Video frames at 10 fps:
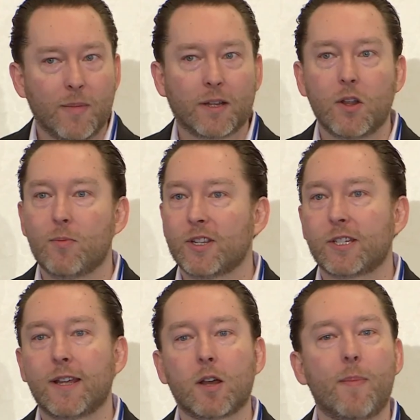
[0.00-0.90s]
Make no
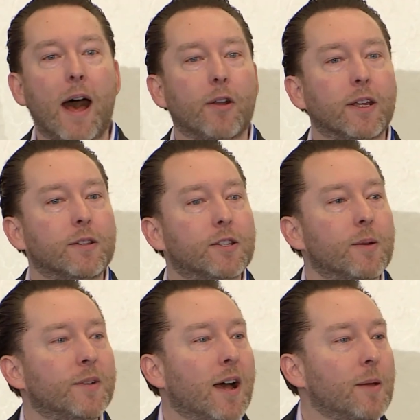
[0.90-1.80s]
mistake about it.
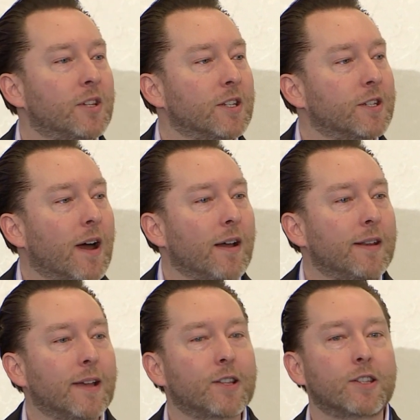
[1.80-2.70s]
Sometimes it's
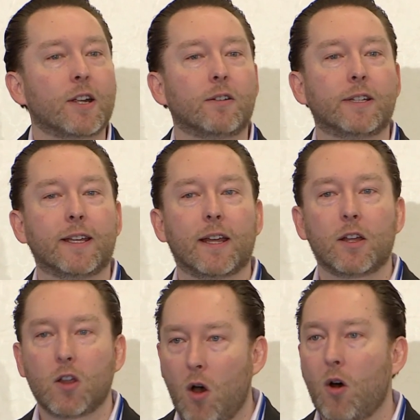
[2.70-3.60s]
not necessarily
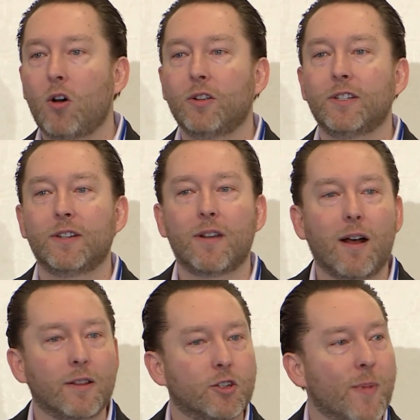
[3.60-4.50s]
called
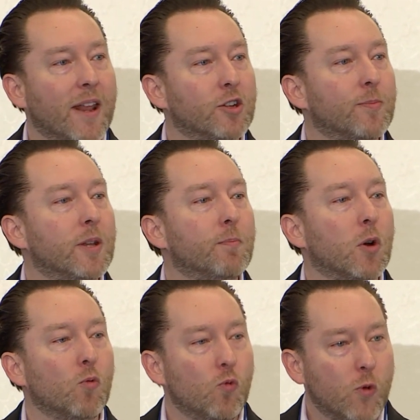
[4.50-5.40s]
knowledge management,
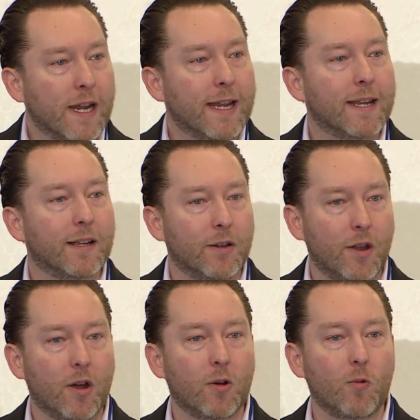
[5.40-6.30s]
but we
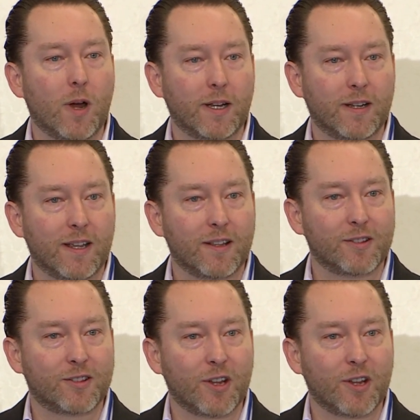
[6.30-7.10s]
know what it is.